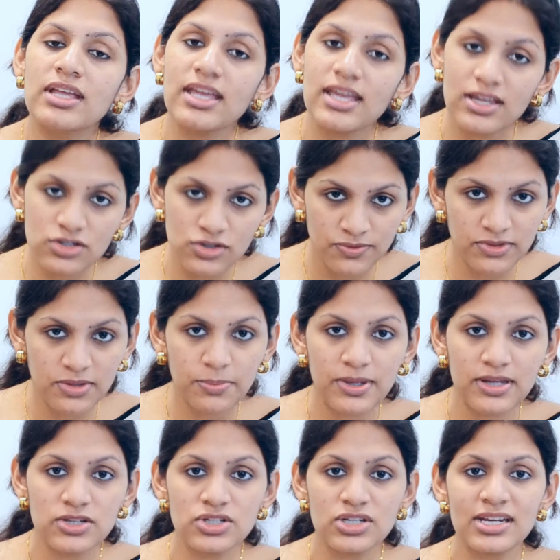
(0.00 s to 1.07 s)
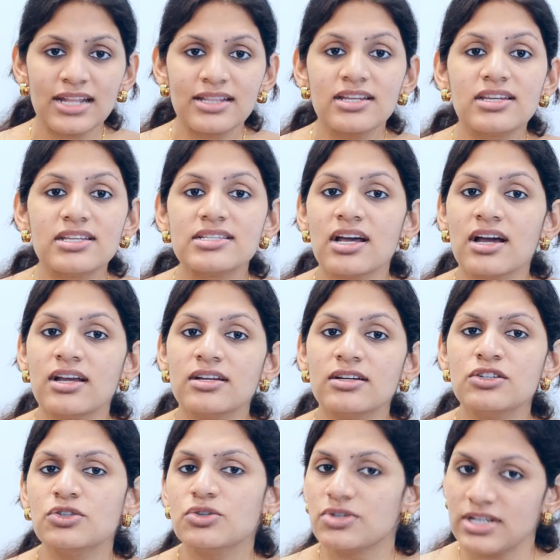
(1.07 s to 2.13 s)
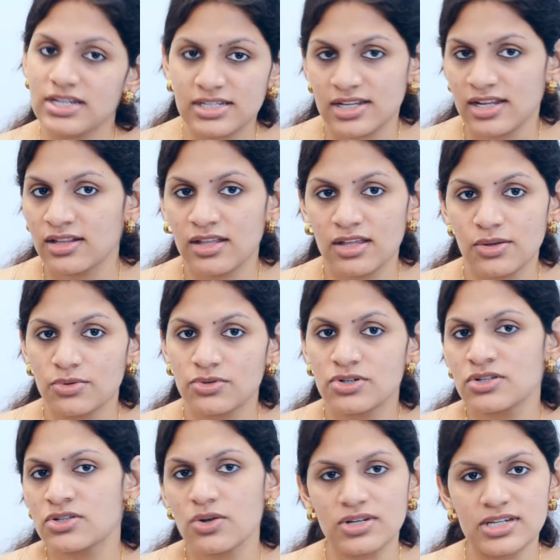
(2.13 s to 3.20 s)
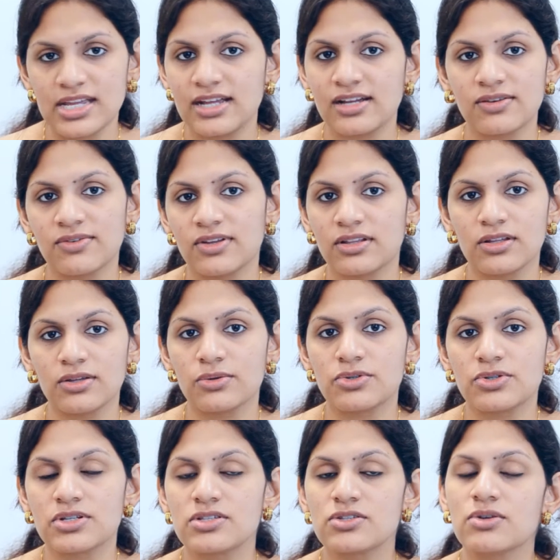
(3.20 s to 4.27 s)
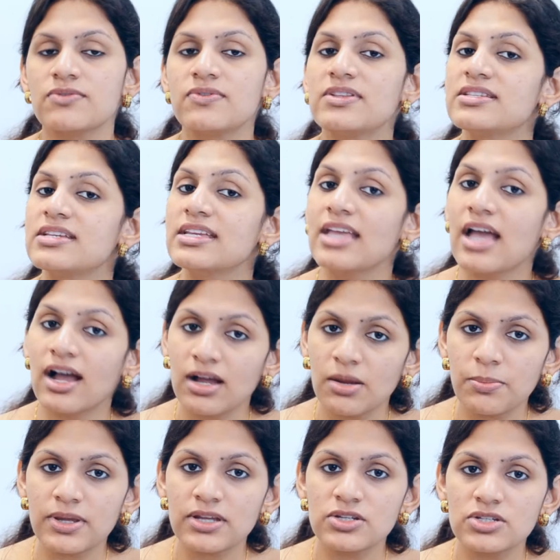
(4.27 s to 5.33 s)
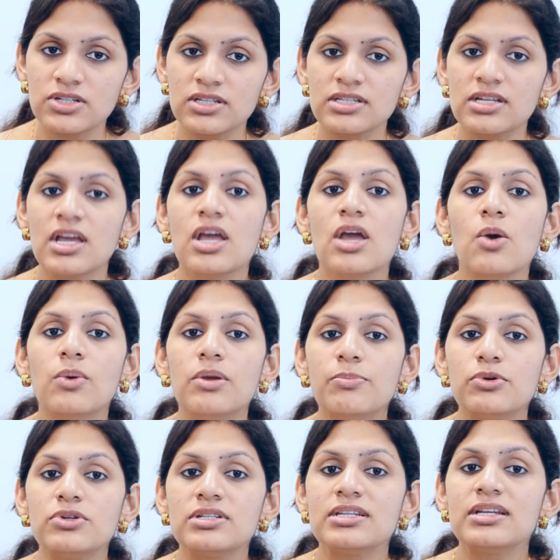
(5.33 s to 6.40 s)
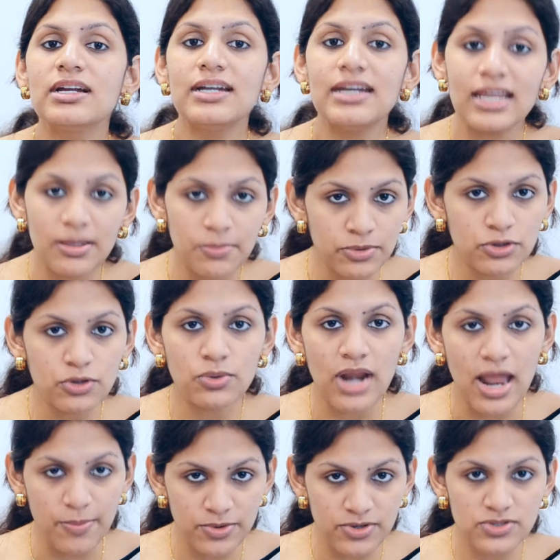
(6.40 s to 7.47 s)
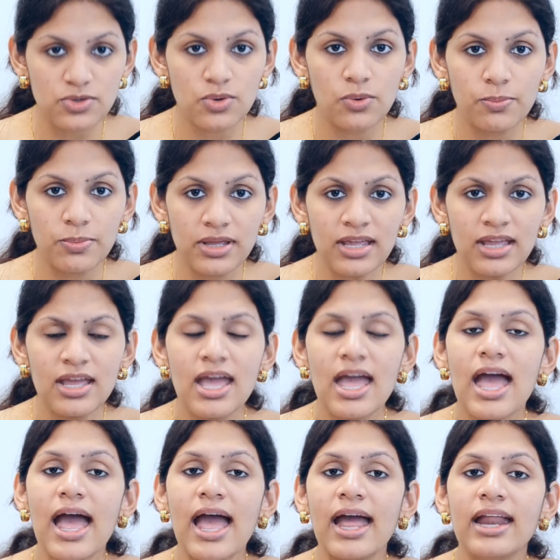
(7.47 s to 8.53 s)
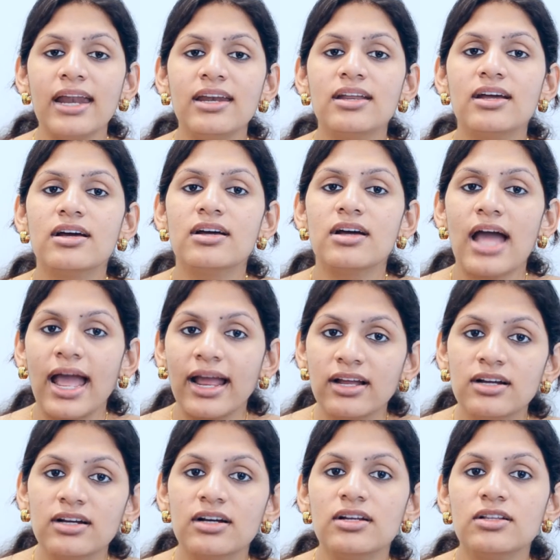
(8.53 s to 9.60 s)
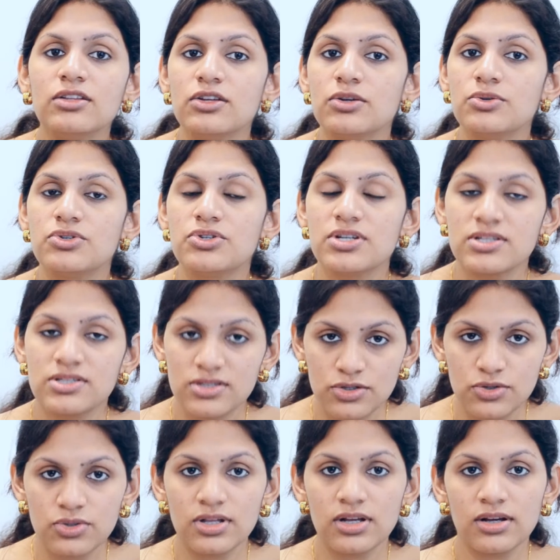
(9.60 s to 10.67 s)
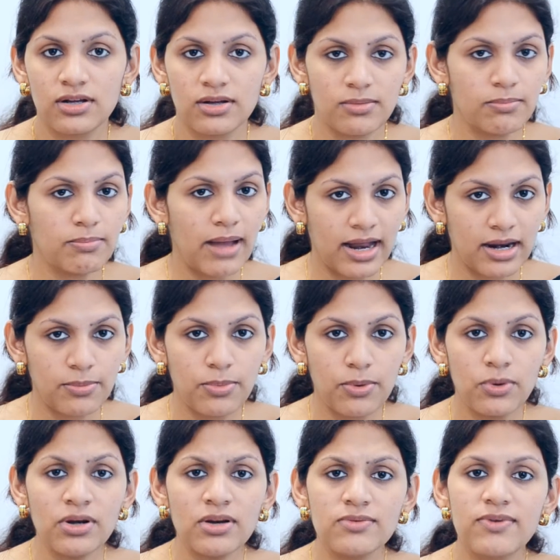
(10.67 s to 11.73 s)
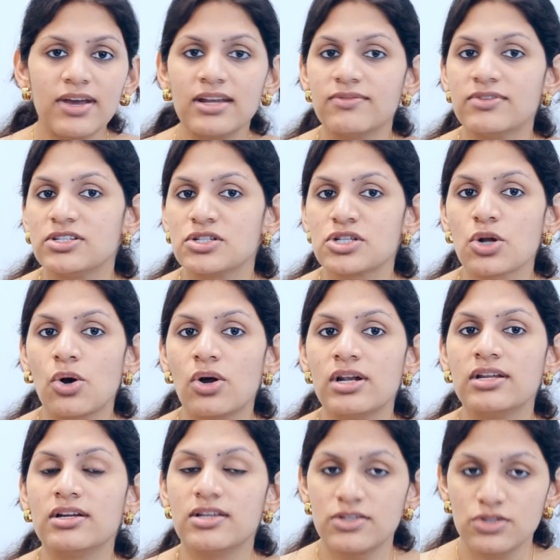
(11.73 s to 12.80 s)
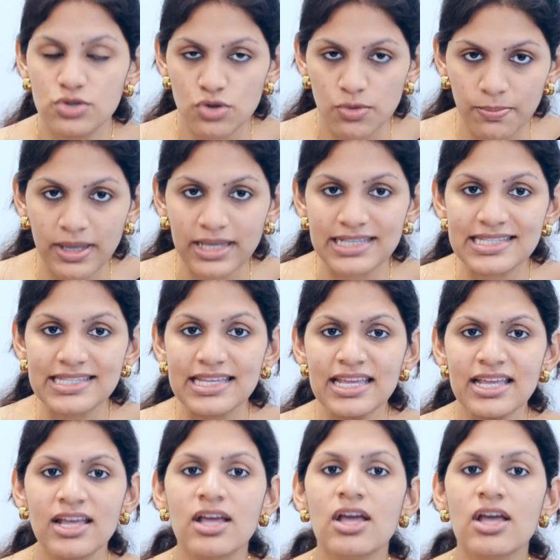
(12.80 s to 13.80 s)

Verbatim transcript: the age of the patient and the desire to retain the uterus or take away the uterus. So if it's a younger patient, we put in a tape through laparoscopy and anchor the uterus to the backbone, which is called a hysteropexy.